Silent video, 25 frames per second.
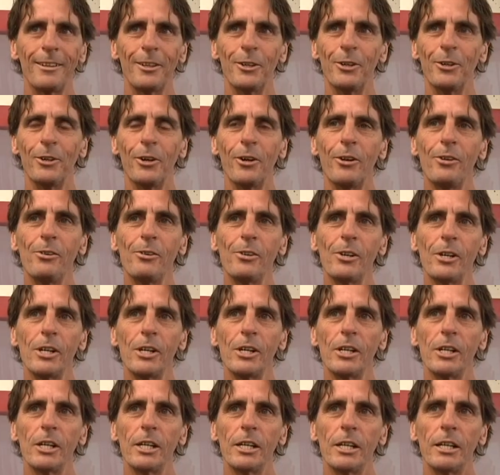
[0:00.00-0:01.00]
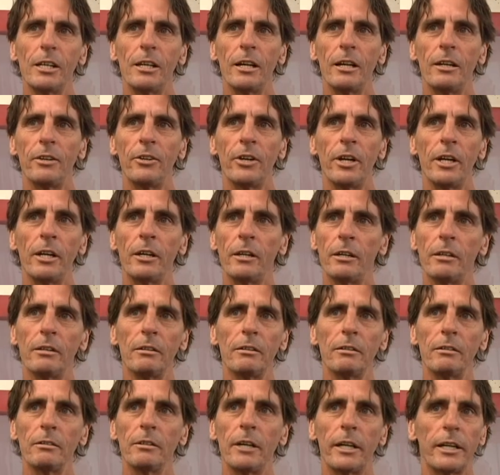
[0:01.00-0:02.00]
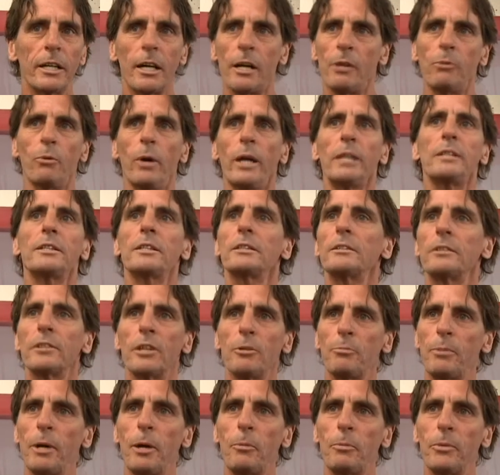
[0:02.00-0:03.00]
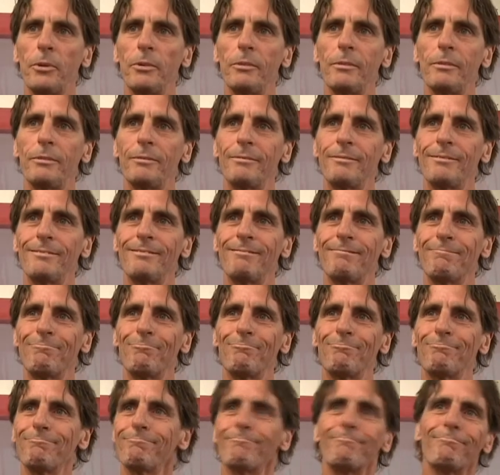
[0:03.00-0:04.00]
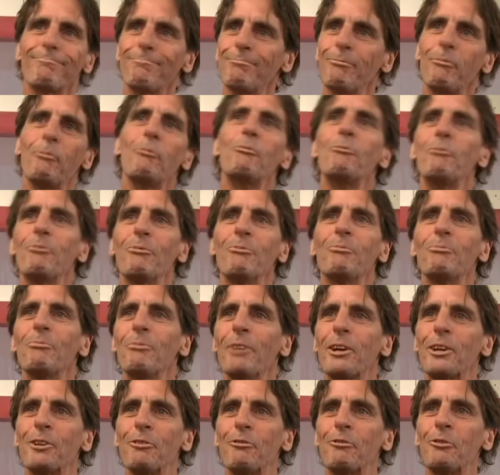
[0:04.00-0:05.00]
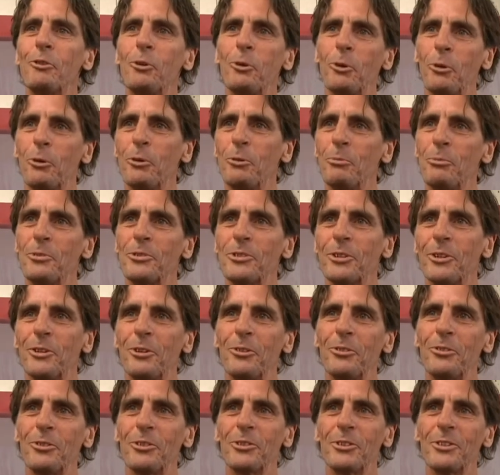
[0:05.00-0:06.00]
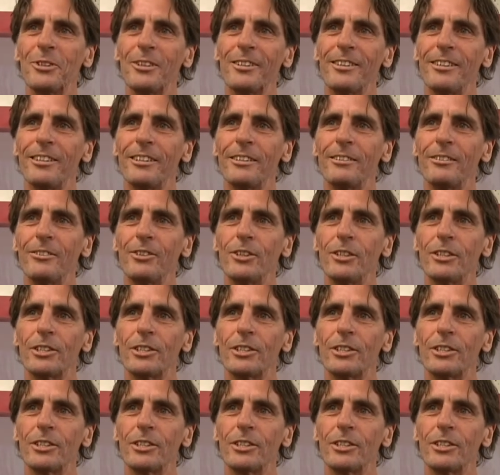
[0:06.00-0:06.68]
you know. And now I can't wait to jump up and make a fool of themselves. You know, their